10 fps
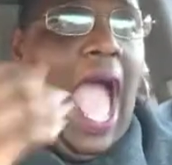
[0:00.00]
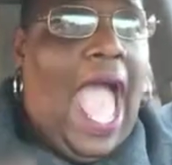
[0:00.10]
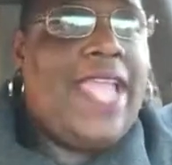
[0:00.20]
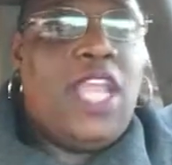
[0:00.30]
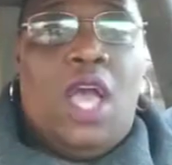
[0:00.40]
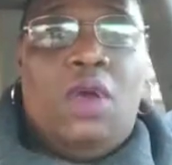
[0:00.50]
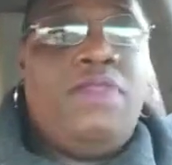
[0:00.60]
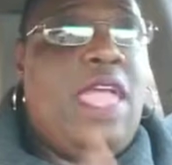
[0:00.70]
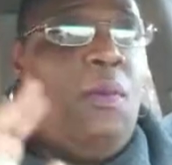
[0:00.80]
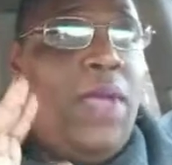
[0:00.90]
I
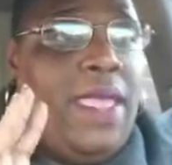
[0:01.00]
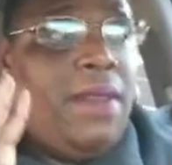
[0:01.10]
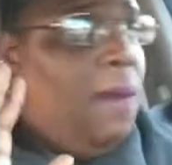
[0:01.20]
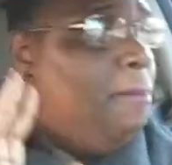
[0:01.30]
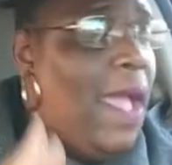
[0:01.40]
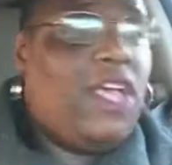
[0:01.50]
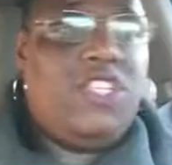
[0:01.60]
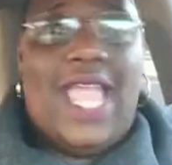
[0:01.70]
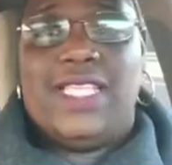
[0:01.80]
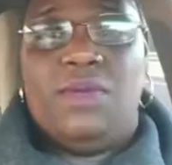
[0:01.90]
know that when
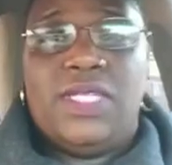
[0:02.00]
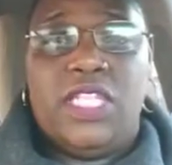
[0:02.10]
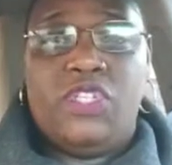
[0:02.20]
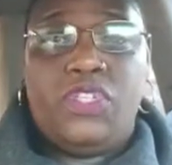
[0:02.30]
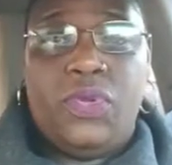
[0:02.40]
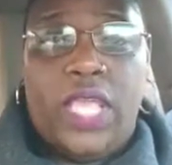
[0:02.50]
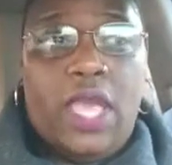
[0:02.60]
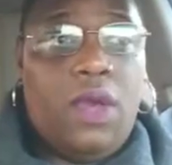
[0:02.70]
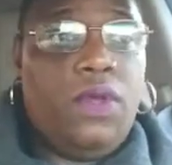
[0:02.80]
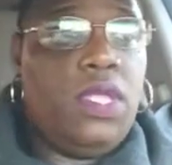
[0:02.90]
Michael Jackson was in the
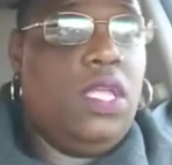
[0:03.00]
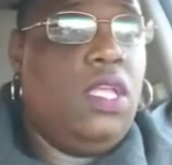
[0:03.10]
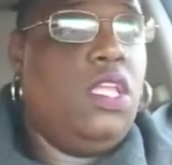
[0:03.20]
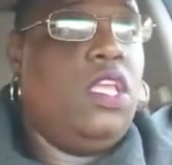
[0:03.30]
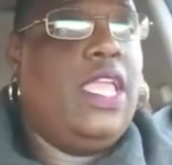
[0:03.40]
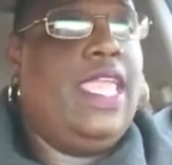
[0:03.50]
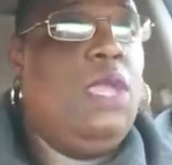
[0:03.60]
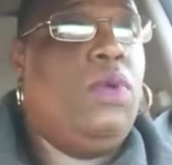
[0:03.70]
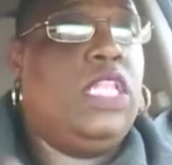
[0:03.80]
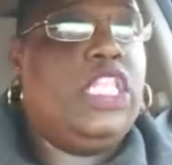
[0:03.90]
studio,
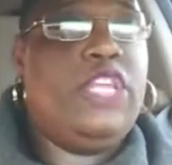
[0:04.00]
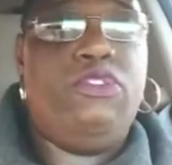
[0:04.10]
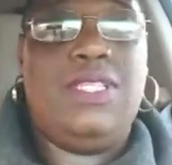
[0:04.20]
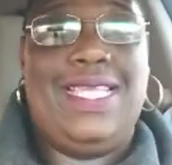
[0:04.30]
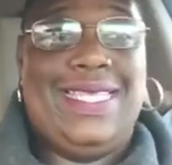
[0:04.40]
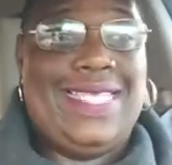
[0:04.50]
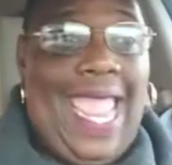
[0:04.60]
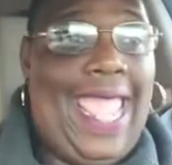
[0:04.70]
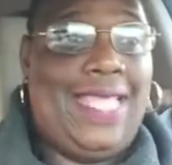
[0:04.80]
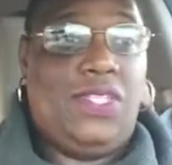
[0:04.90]
he would literally
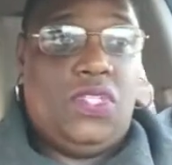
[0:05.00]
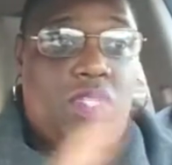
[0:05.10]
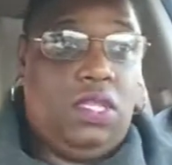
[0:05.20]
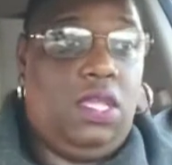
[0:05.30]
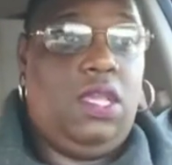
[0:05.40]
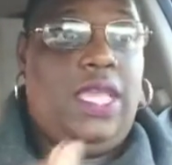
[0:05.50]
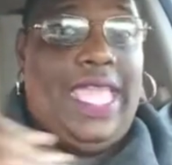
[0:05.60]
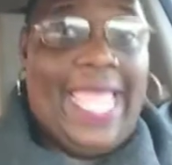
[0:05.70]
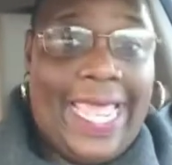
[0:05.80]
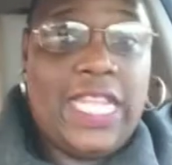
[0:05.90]
dance
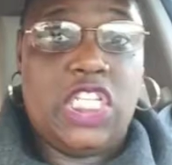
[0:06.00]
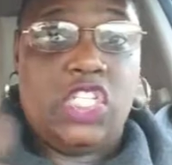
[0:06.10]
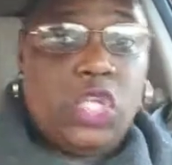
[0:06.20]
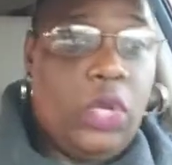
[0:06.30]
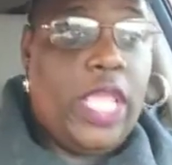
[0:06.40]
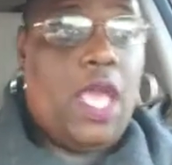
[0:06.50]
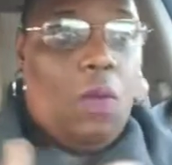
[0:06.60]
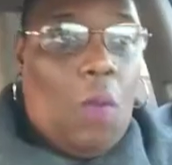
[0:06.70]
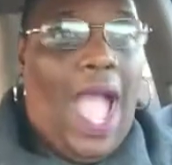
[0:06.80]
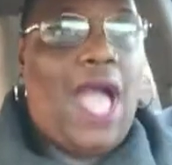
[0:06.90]
in the
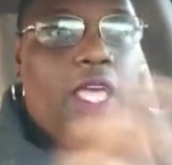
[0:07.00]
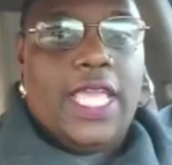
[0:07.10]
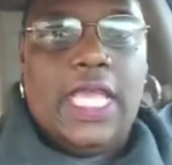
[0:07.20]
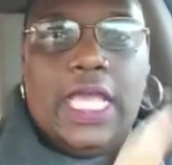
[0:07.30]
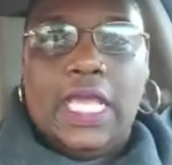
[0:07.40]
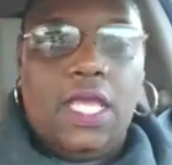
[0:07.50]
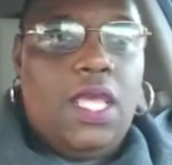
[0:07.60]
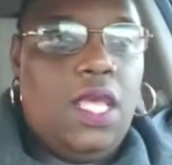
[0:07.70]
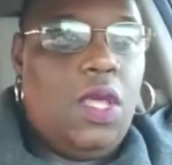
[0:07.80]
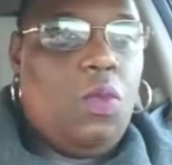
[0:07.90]
studio while he
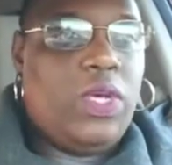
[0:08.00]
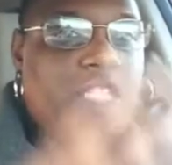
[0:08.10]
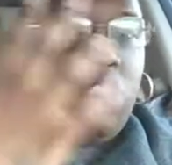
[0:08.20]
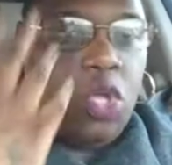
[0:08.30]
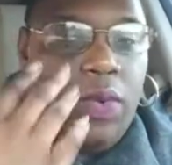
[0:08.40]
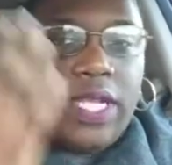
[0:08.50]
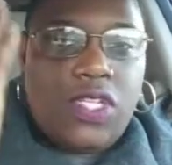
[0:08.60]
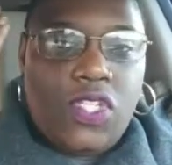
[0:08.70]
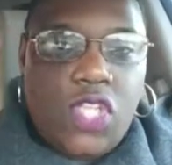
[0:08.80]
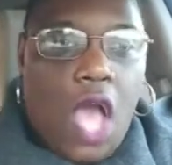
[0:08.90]
was
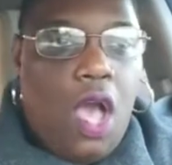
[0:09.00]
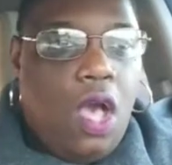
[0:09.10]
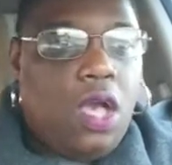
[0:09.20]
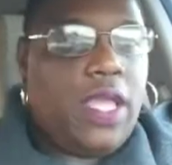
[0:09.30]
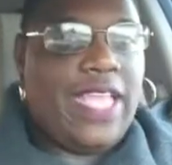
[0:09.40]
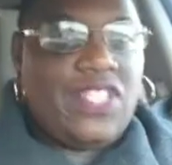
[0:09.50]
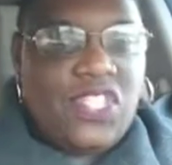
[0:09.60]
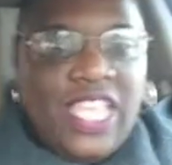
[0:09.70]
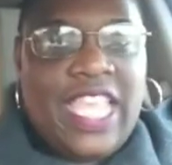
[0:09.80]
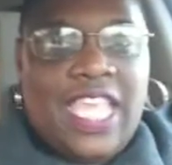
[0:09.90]
doing the song and
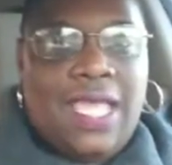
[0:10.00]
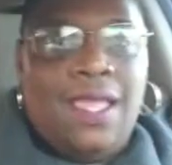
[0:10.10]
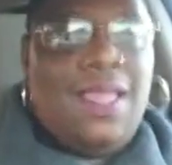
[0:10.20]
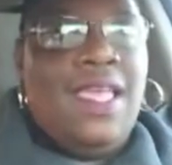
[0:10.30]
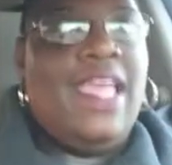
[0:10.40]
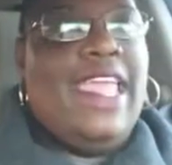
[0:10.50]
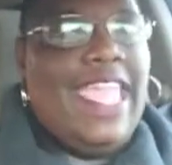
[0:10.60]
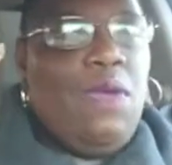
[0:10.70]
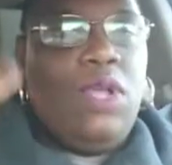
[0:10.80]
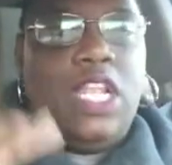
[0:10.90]
singing.
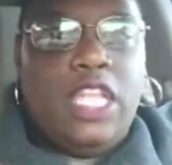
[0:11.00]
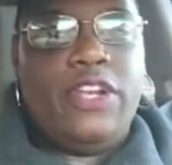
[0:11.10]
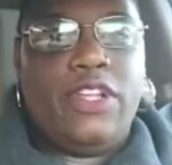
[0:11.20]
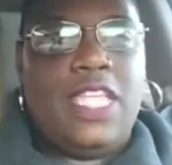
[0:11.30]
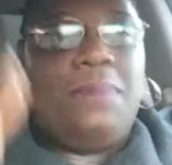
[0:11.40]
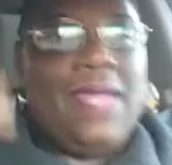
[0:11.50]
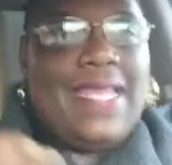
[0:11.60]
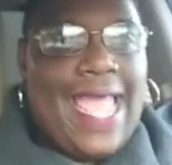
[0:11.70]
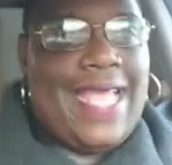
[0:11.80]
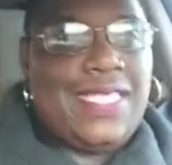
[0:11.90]
He would literally
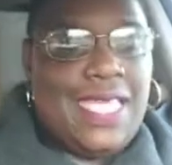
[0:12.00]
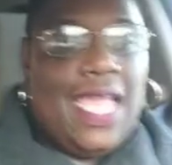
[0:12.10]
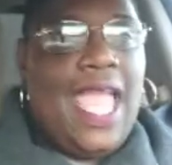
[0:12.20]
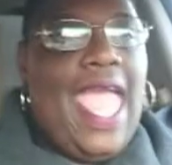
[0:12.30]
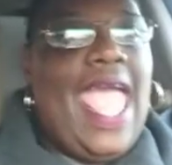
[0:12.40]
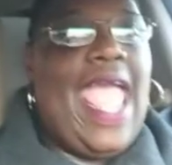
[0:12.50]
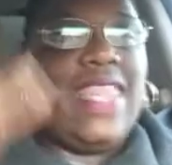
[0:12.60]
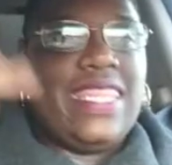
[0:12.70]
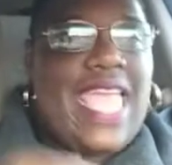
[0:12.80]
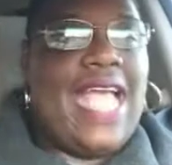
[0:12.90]
be dancing.
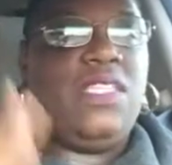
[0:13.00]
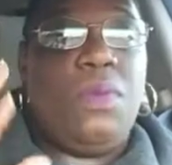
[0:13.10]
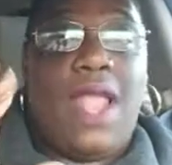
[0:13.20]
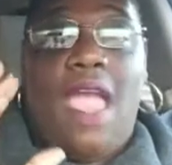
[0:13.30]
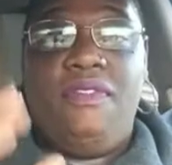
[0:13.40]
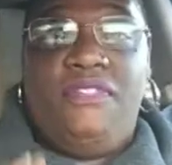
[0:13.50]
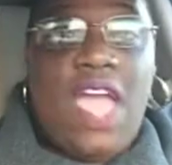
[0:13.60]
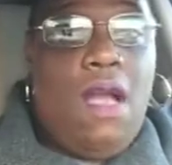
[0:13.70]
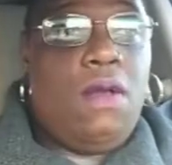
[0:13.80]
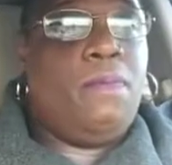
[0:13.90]
And that's what I
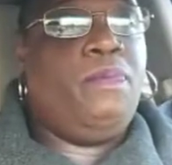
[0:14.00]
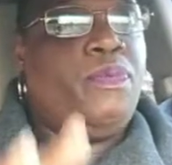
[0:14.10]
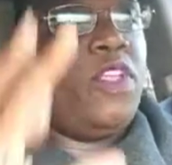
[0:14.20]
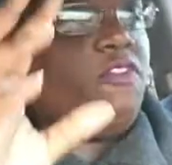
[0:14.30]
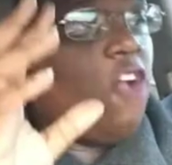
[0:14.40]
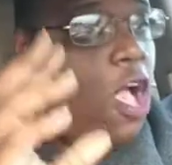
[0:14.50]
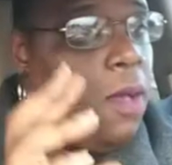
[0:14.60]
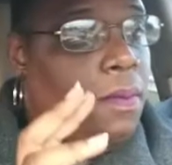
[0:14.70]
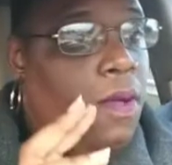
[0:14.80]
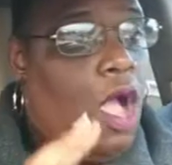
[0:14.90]
felt
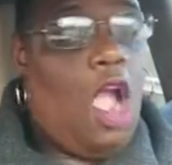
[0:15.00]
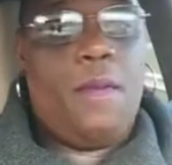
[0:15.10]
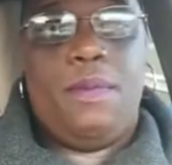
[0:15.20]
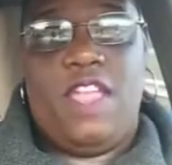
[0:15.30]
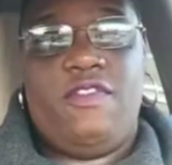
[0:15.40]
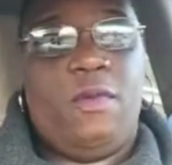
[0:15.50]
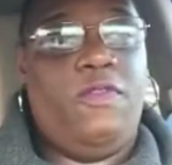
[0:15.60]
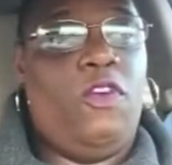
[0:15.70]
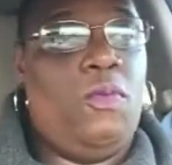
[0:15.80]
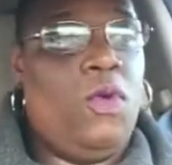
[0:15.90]
from Heartbreak from
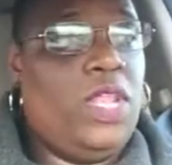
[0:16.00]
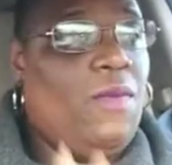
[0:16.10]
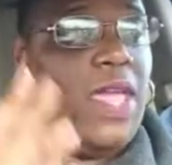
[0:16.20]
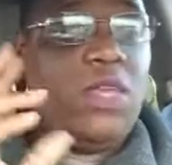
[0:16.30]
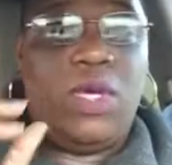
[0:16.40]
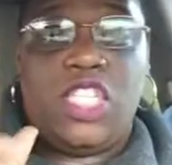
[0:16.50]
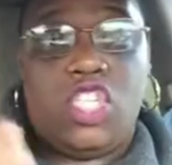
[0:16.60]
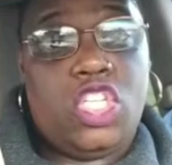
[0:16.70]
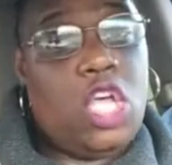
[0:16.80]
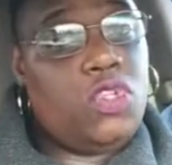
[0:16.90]
a Full Moon. Whether it was
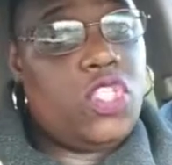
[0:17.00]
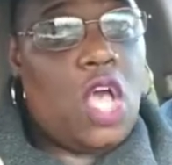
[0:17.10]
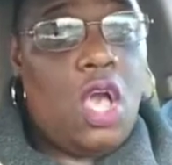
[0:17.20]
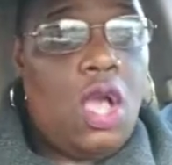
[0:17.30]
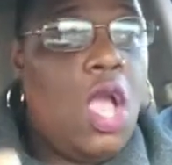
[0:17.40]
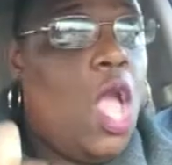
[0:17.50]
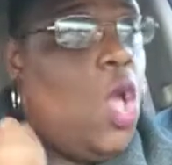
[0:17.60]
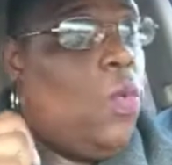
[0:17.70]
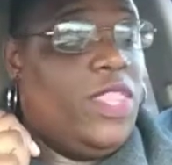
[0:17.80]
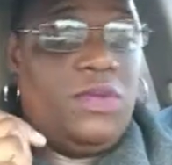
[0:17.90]
a slow song,
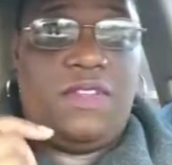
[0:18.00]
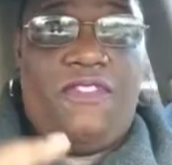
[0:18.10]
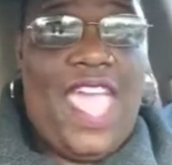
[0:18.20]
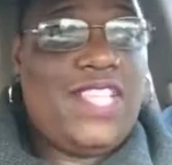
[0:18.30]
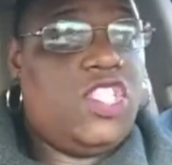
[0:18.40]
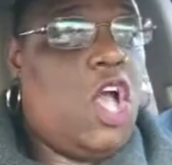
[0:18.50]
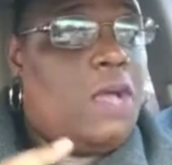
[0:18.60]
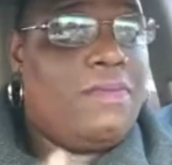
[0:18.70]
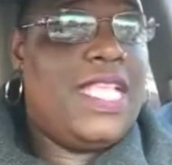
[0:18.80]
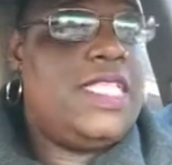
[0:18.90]
whether it was a fast
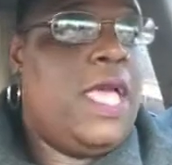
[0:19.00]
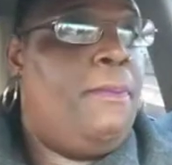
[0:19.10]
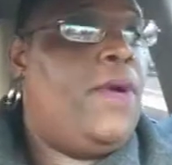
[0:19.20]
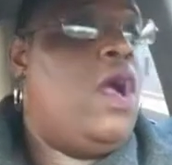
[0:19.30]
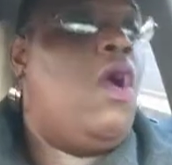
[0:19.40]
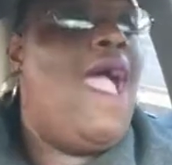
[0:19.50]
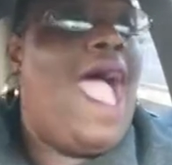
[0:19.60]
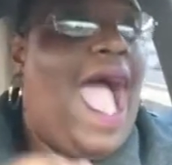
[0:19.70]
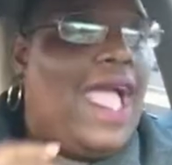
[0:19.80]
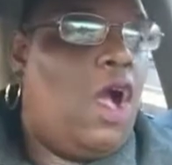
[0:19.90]
song, mid-tempo,
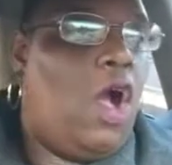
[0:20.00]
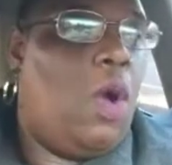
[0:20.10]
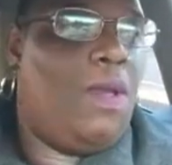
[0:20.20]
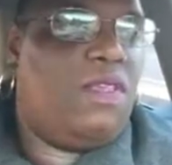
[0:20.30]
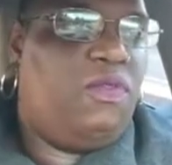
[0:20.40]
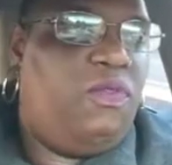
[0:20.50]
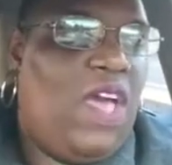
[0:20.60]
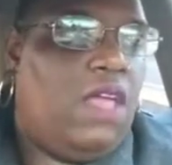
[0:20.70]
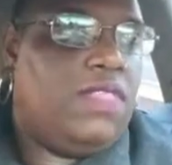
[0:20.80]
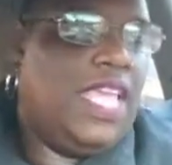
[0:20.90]
I always
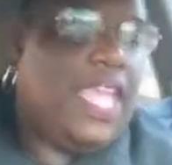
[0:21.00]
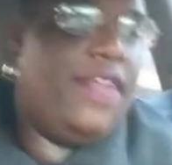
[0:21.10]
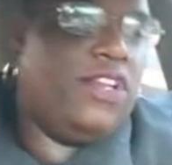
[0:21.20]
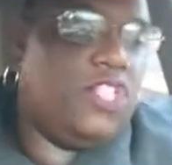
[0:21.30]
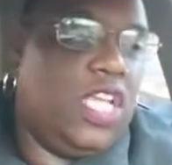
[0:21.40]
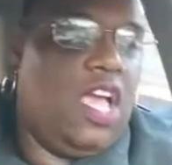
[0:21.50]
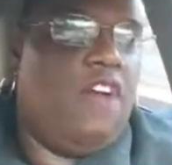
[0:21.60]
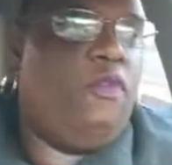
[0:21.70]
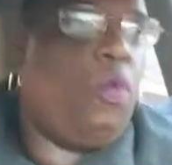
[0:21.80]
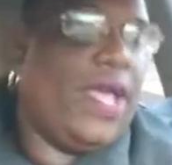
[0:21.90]
felt the energy
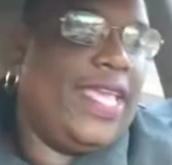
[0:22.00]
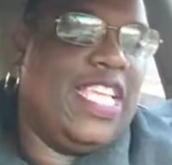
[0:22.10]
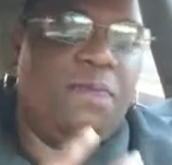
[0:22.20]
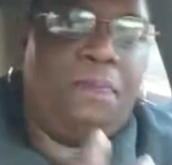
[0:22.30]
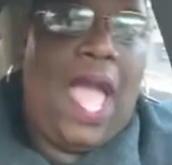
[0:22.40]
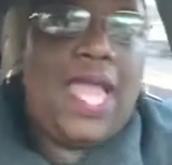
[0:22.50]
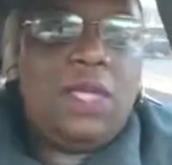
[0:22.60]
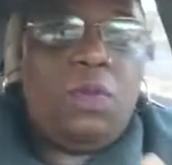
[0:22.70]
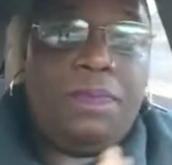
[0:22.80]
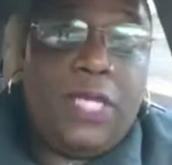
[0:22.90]
of what his
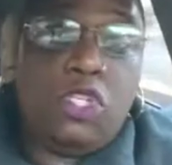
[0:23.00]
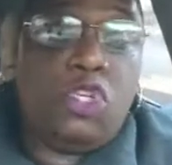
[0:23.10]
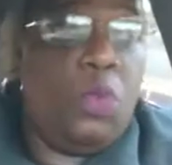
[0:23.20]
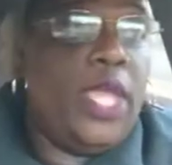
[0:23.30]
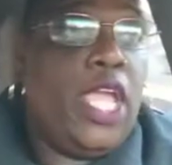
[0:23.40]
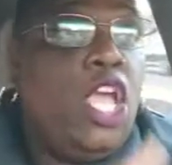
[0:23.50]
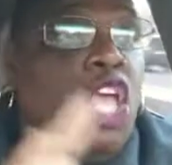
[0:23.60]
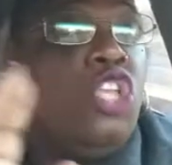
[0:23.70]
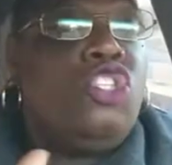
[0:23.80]
body would be doing